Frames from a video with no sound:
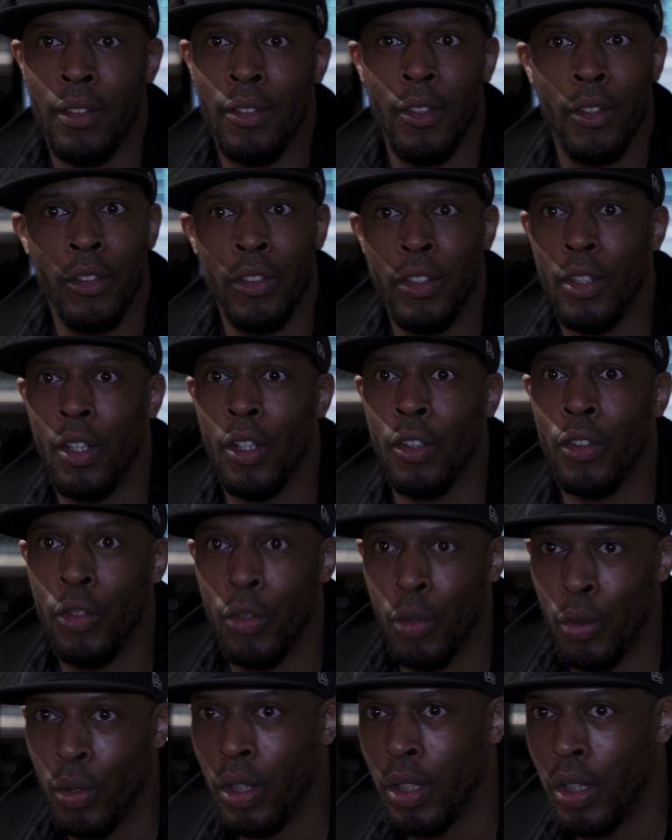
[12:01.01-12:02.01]
as long as you've got a
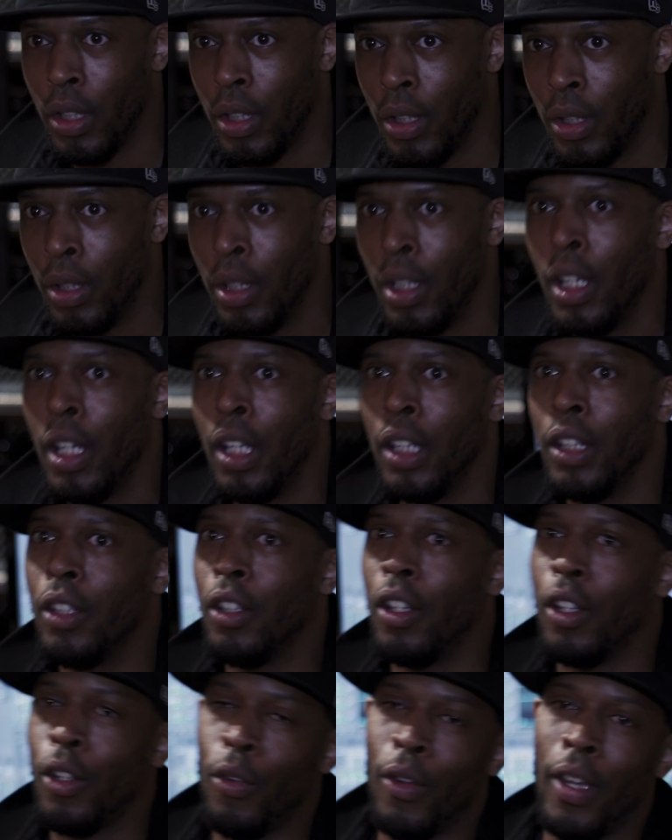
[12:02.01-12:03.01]
studio, you
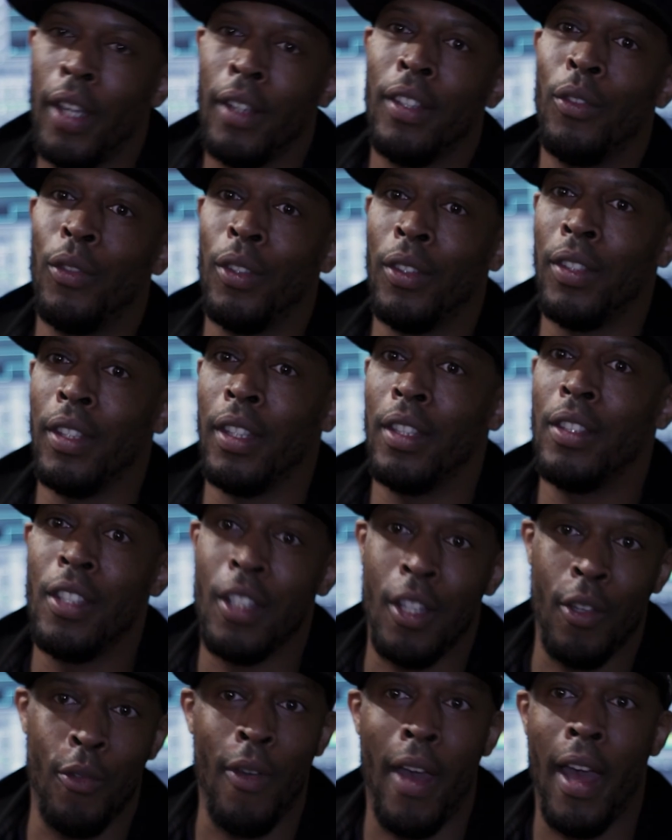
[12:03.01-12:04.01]
got creativity and
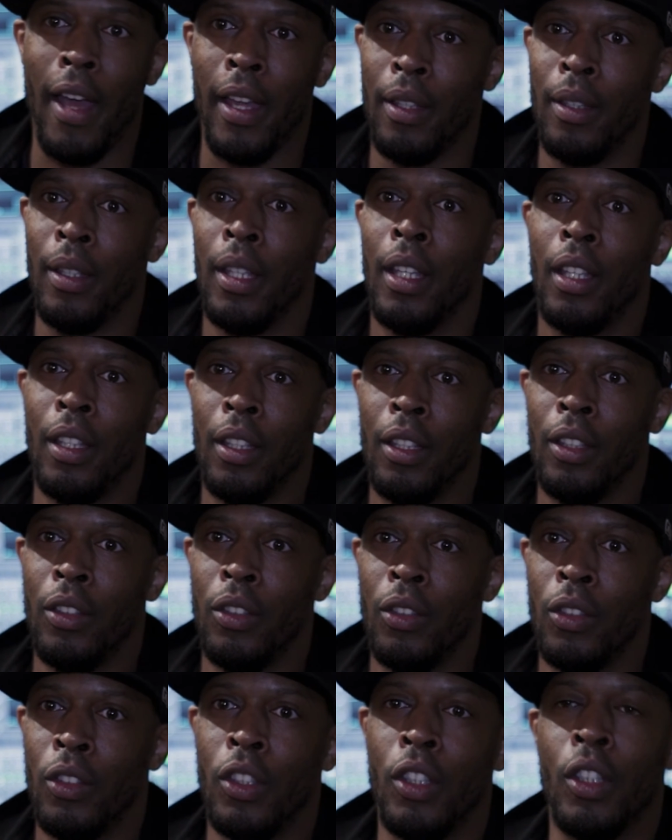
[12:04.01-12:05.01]
you can write,
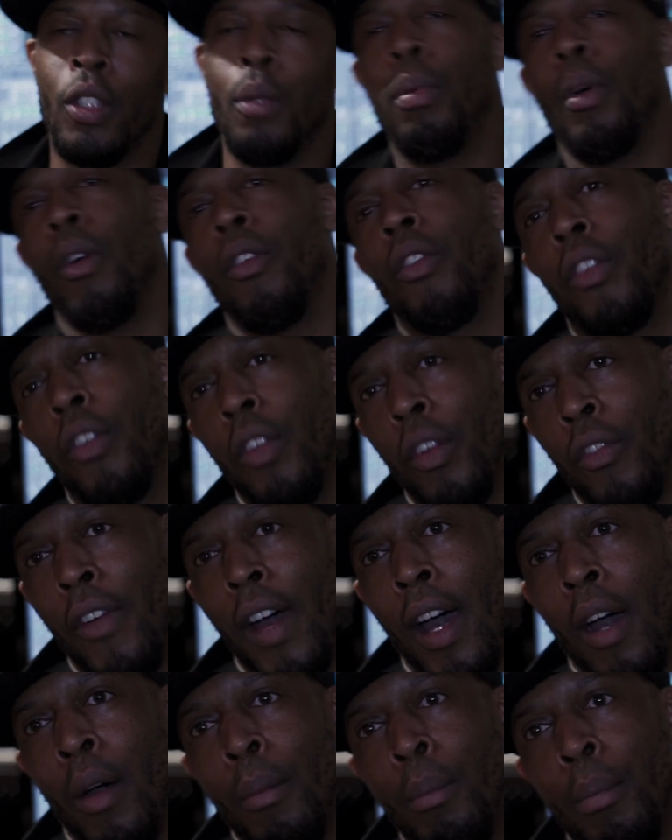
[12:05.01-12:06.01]
you can put stuff
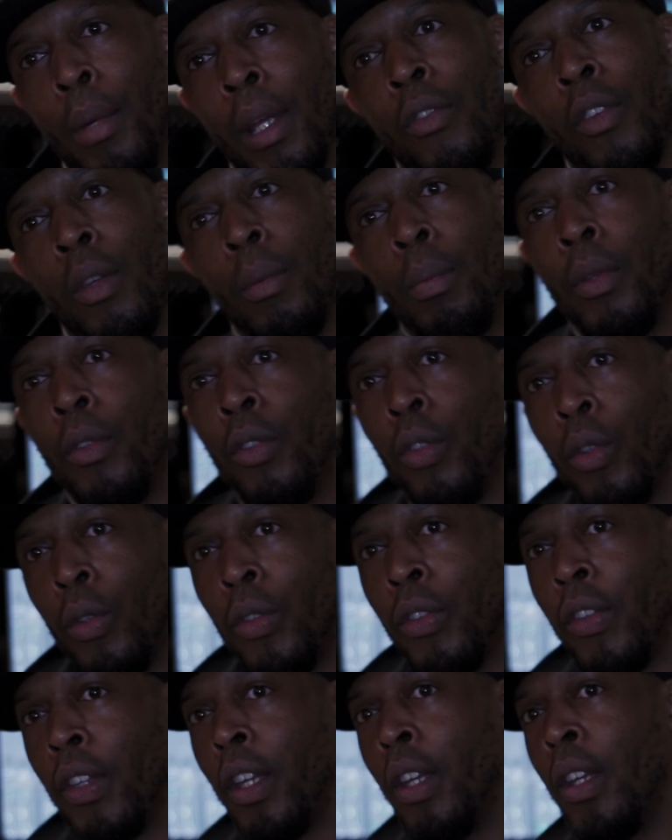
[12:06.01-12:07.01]
out. But if you're a
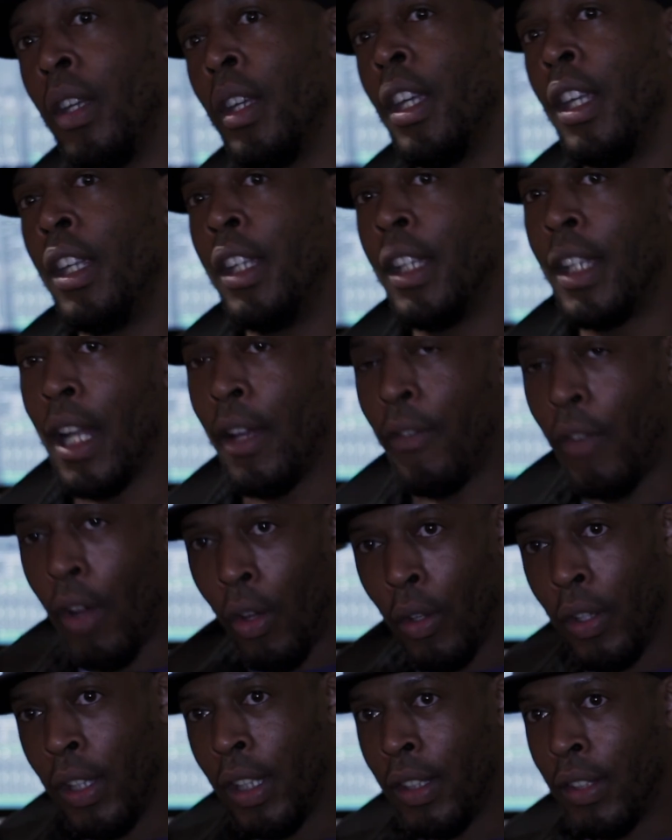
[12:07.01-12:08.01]
producer, you can have
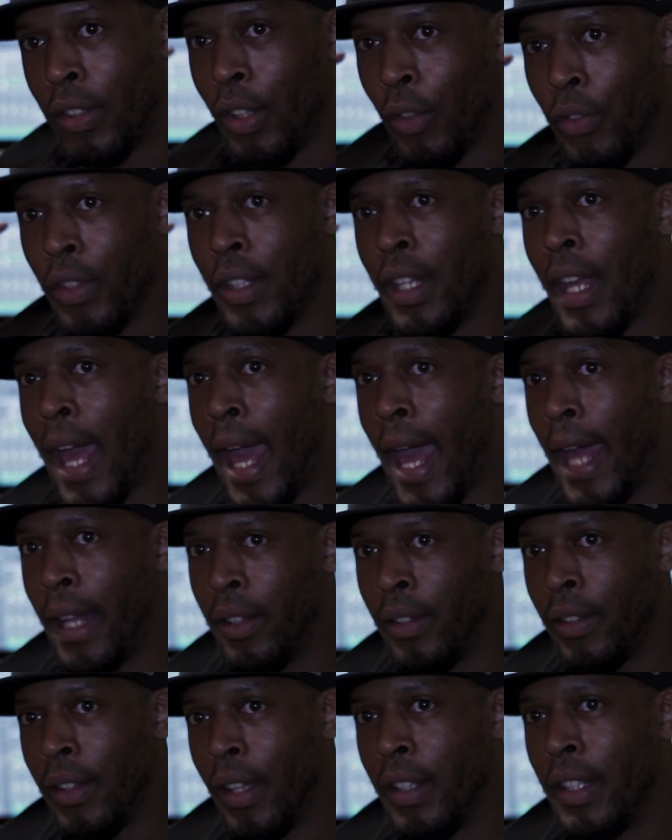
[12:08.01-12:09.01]
all these stuff in your
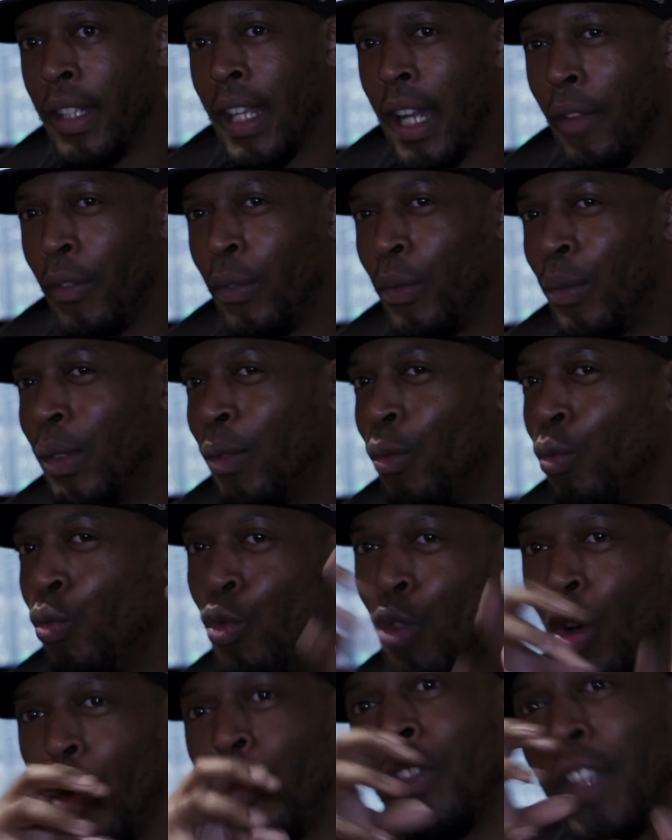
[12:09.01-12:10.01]
head and you can have
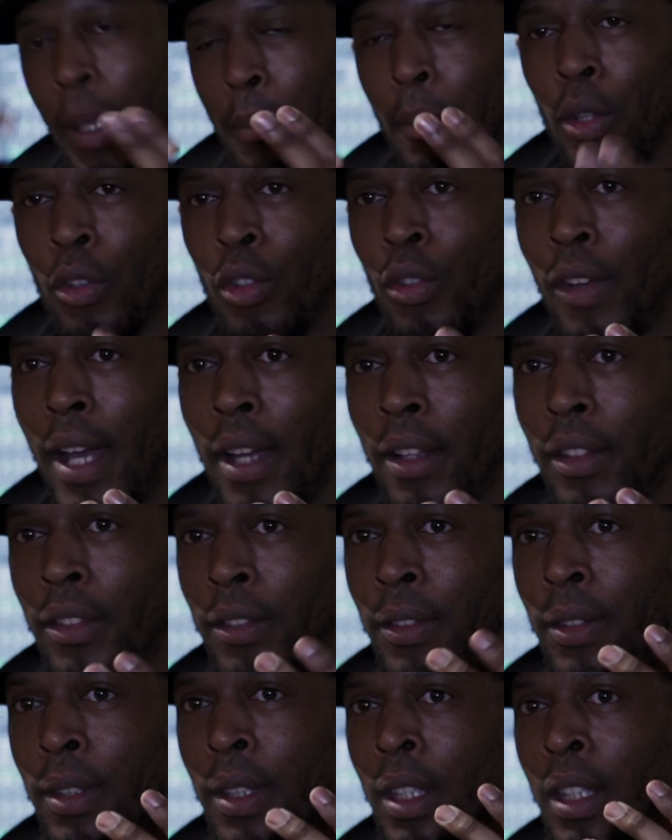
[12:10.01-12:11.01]
rough demo
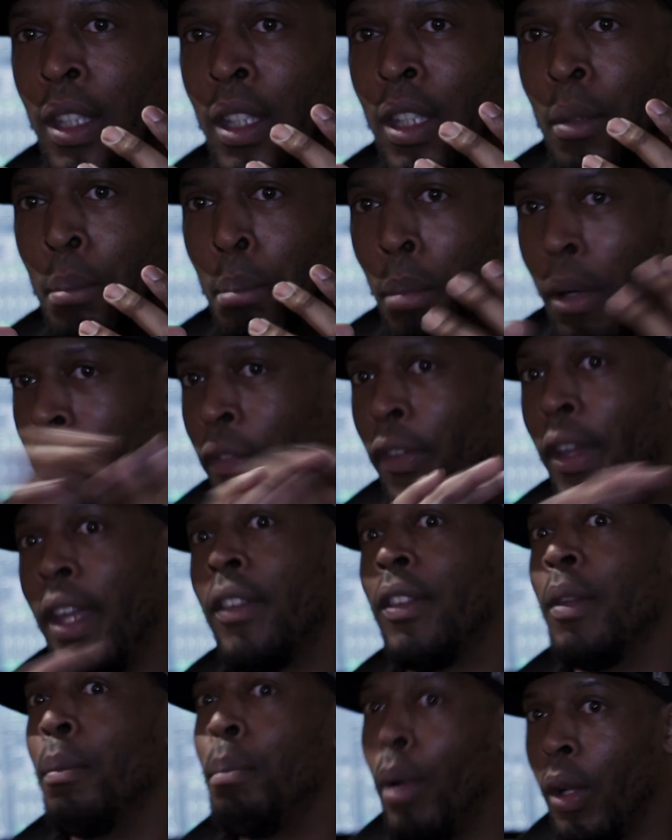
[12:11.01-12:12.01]
tracks, but if it
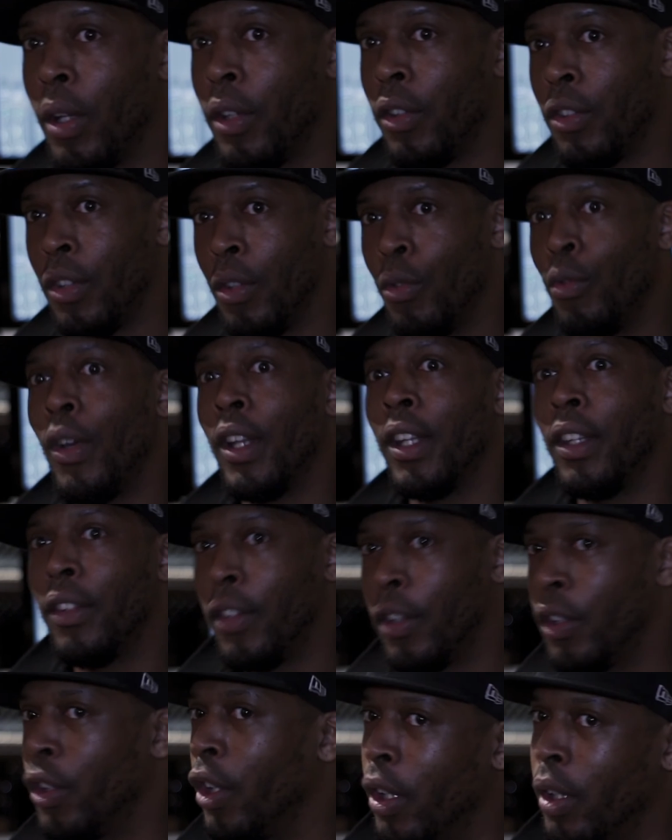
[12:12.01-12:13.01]
isn't polished and ready
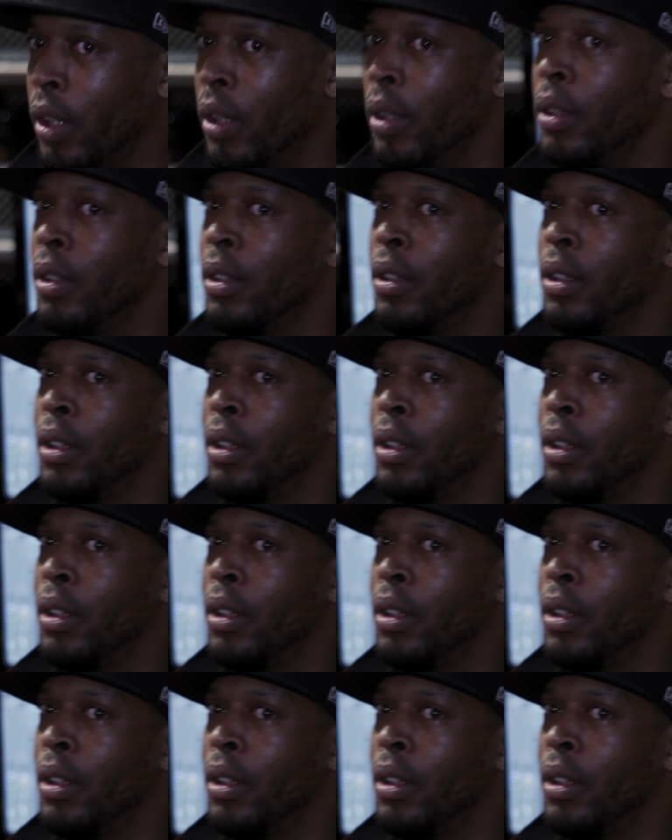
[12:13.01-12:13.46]
to go,